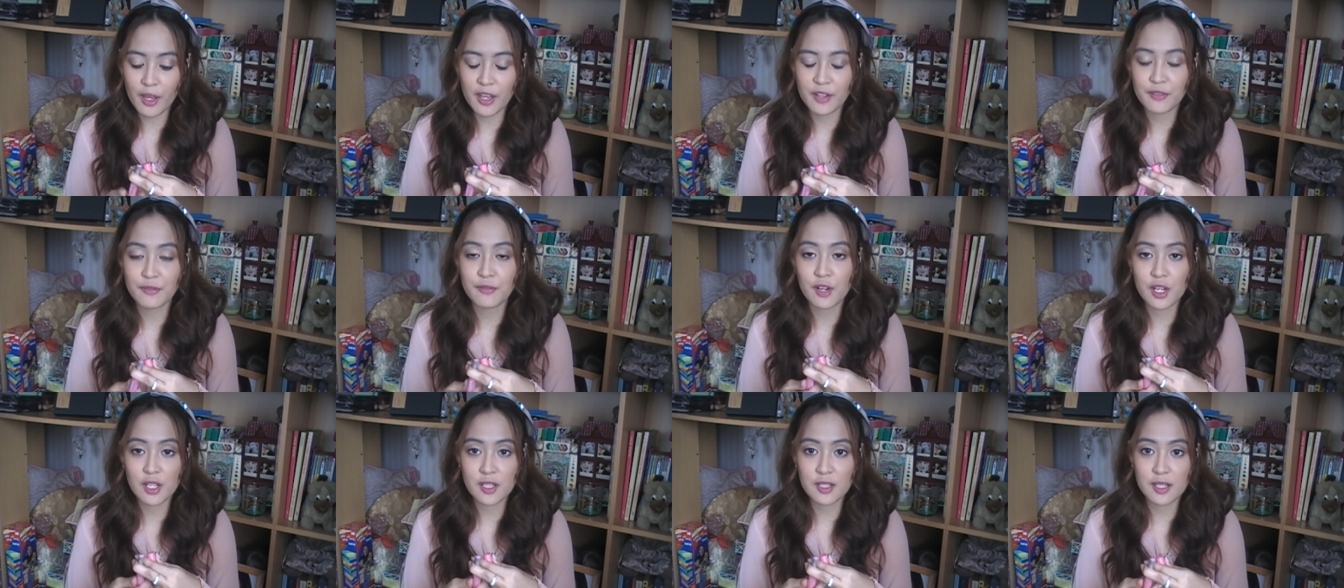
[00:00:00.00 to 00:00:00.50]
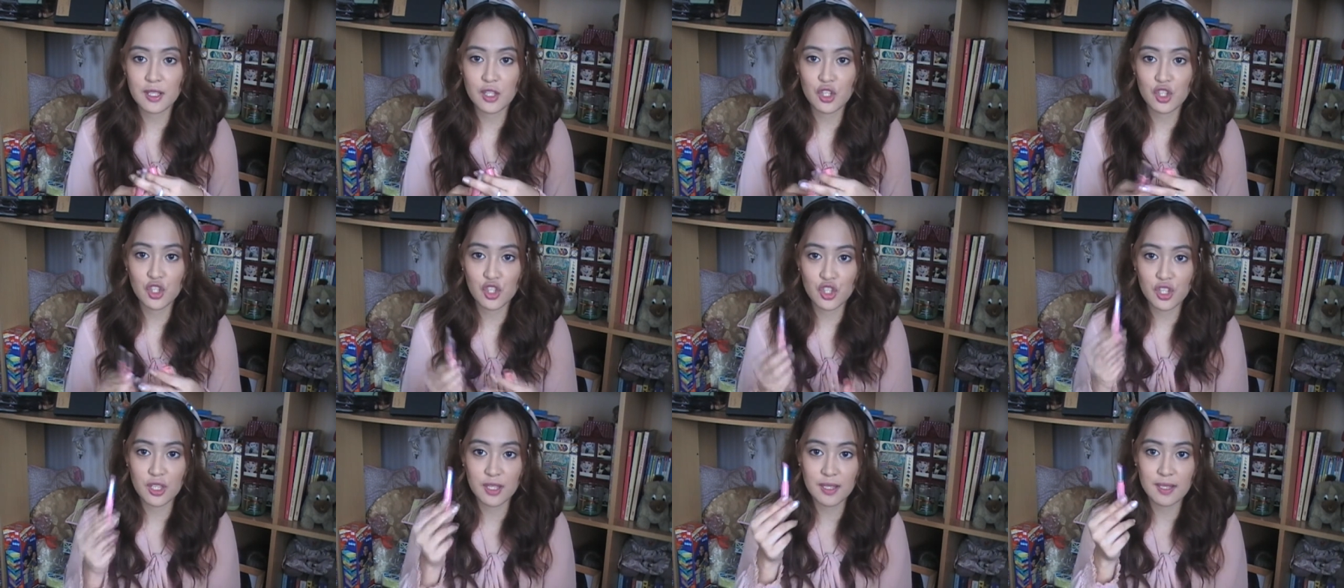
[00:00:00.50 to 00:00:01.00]
At first,
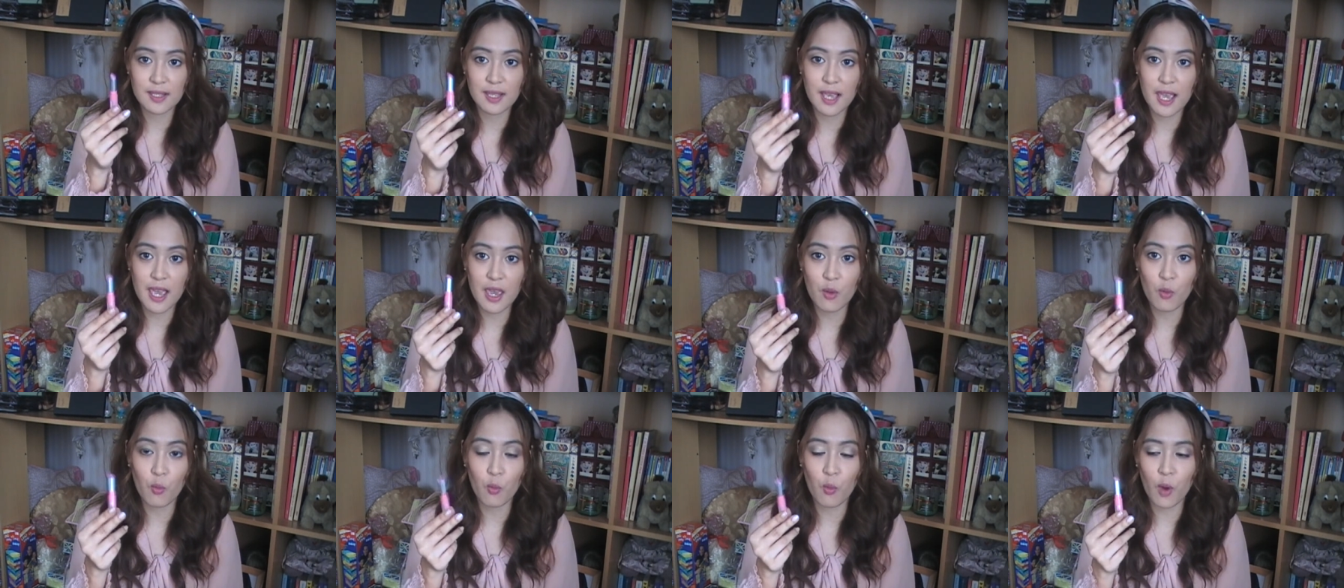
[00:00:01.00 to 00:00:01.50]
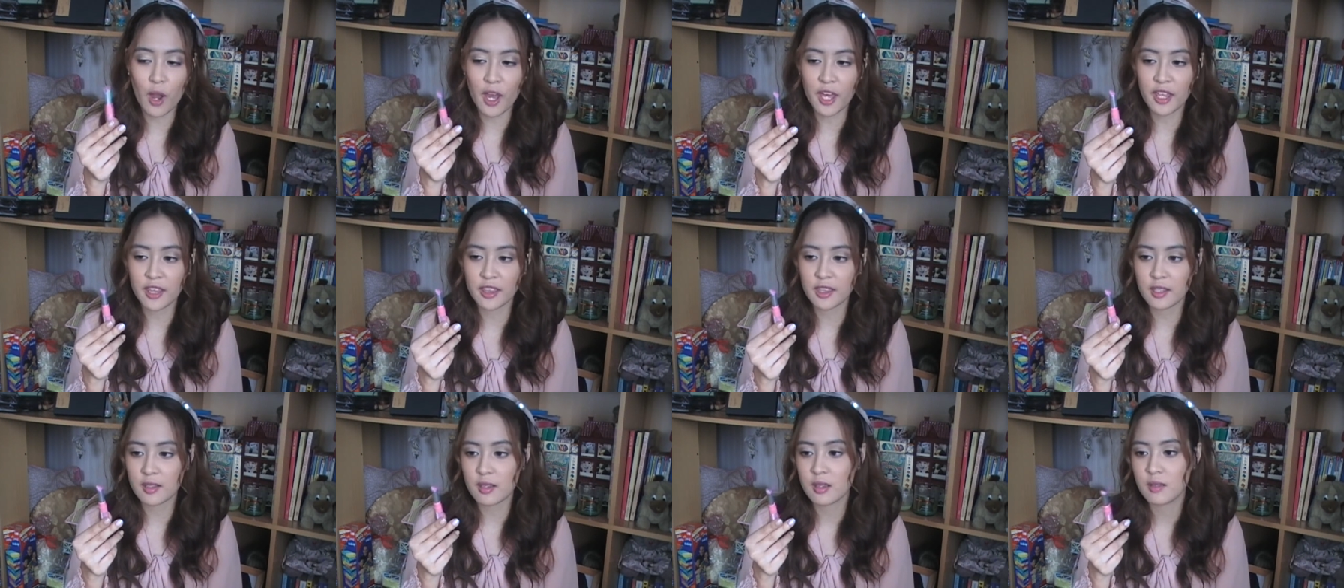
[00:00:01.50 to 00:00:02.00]
it's just a
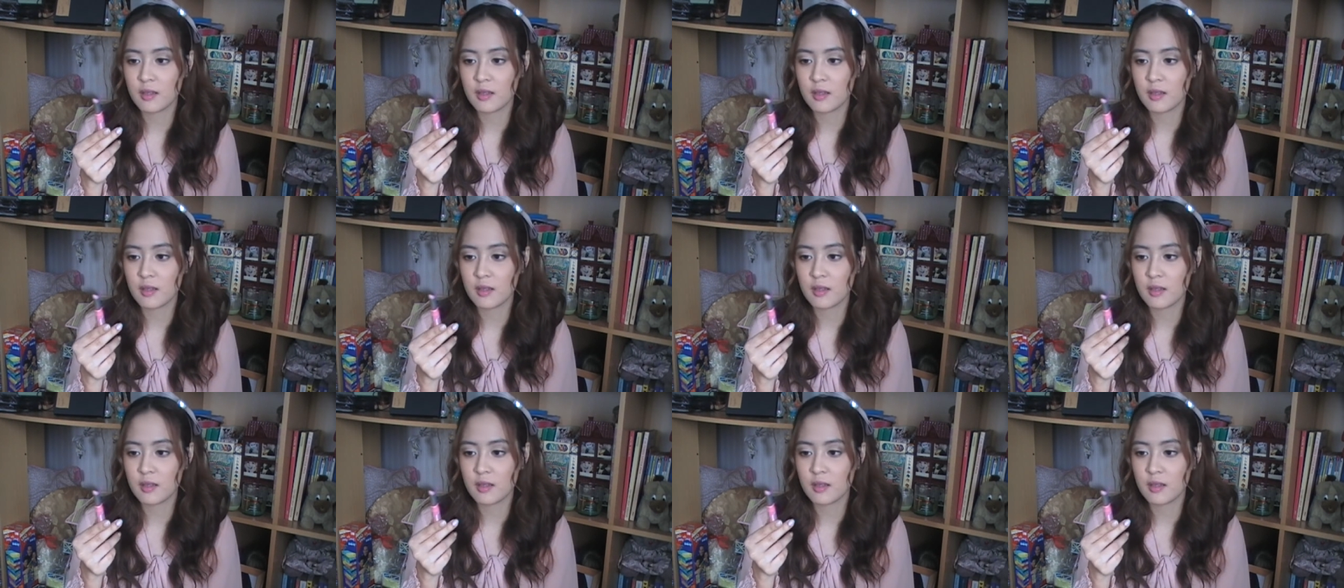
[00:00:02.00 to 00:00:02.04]
white,